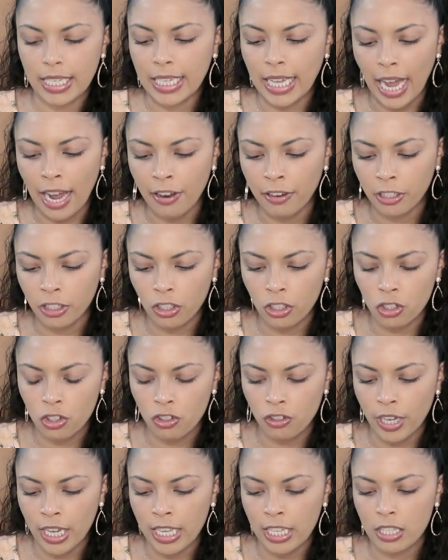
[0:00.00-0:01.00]
character
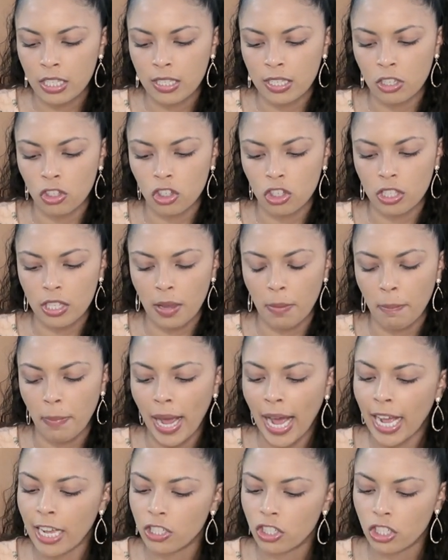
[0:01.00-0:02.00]
traits such as
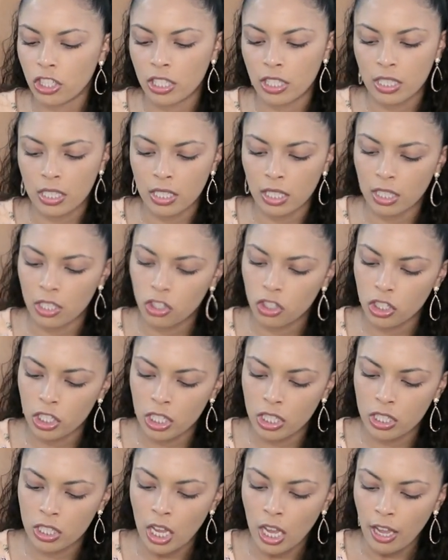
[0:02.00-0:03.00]
compassion,
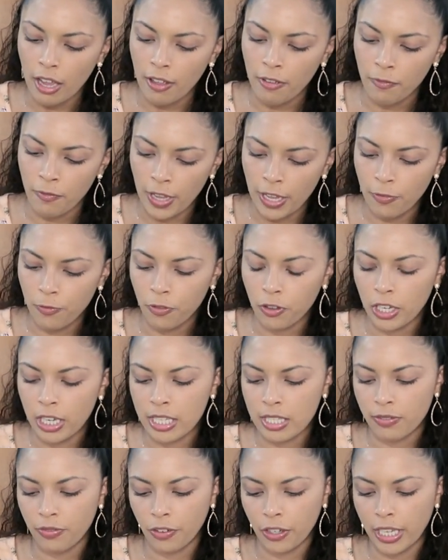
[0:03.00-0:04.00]
diligence,
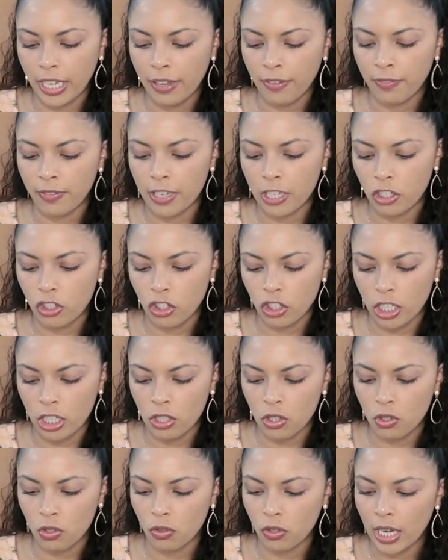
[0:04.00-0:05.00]
faithfulness, forgiveness,
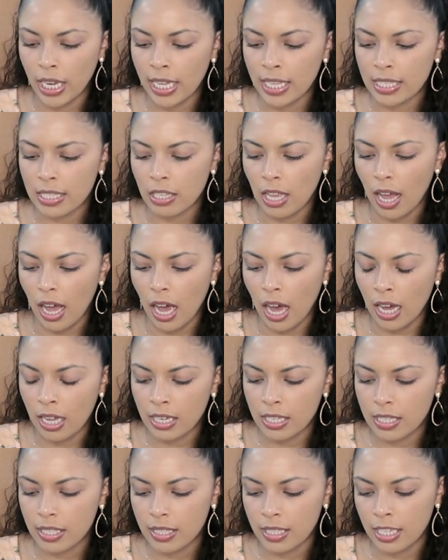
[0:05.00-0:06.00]
gentleness,
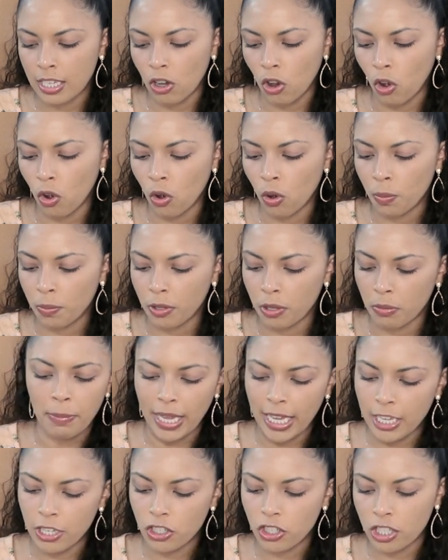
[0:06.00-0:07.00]
honesty, hope,
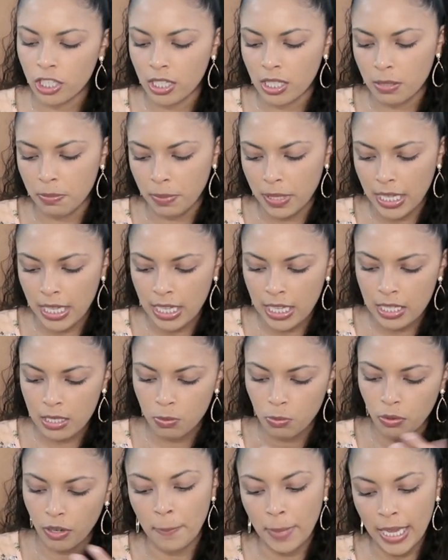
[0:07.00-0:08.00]
patience,
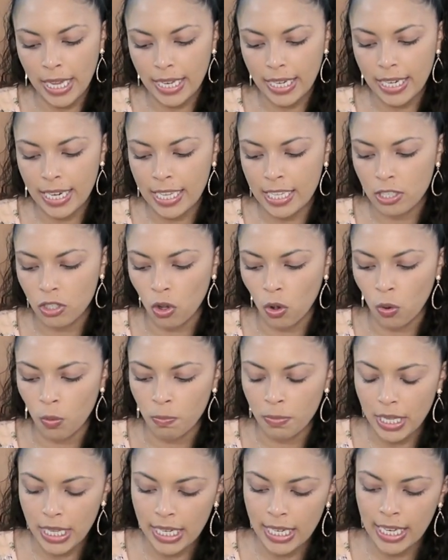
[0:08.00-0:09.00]
peace, meekness,
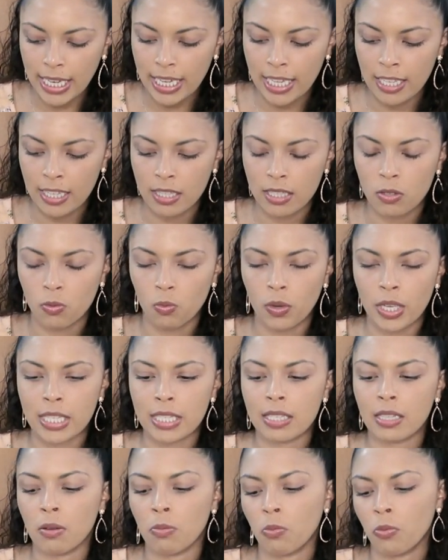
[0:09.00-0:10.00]
obedience,
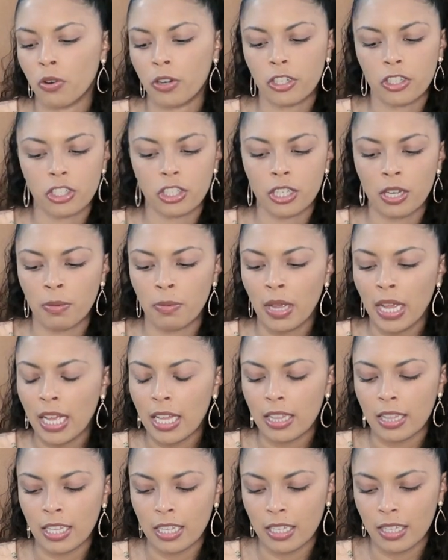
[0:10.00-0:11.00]
wisdom, worship.
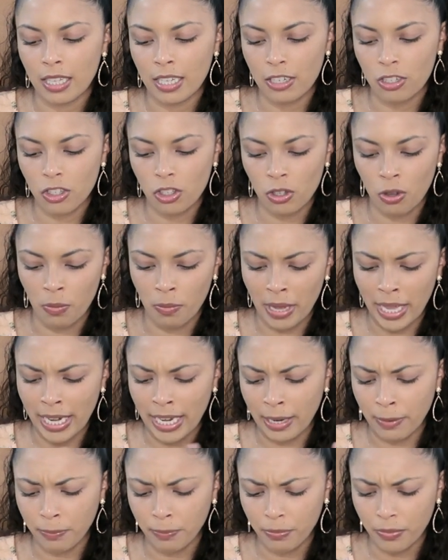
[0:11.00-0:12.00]
There's so
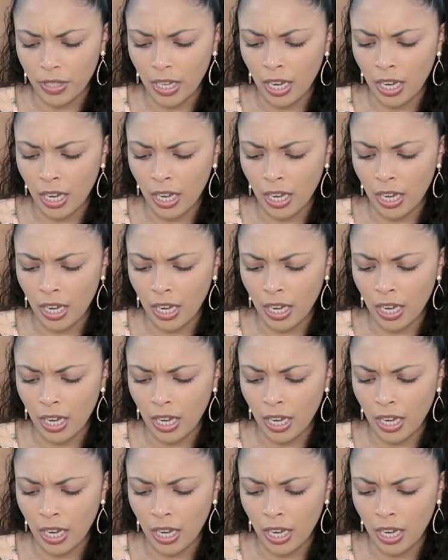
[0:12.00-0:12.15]
many.